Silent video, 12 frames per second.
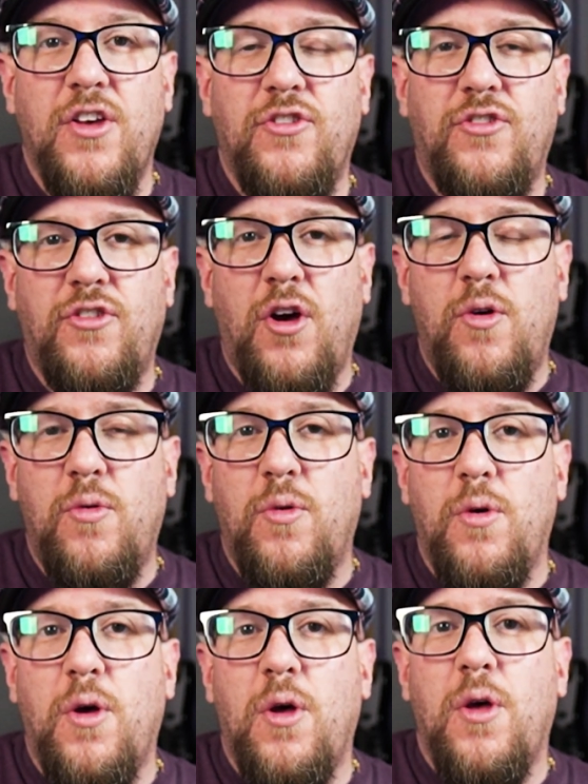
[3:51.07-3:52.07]
So
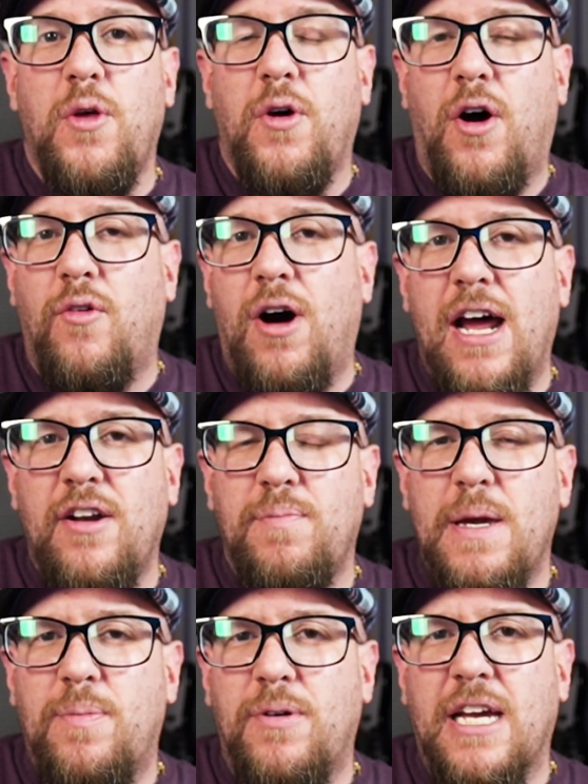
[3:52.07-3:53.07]
a lot of
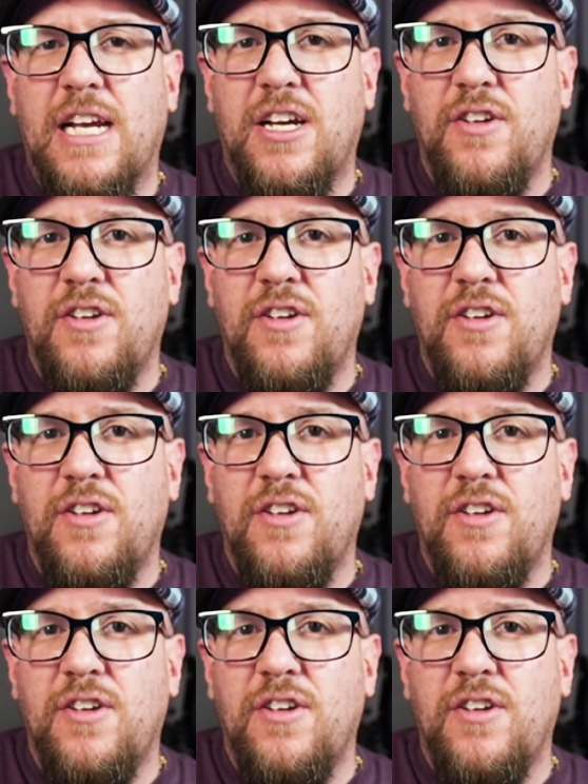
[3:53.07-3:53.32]
people get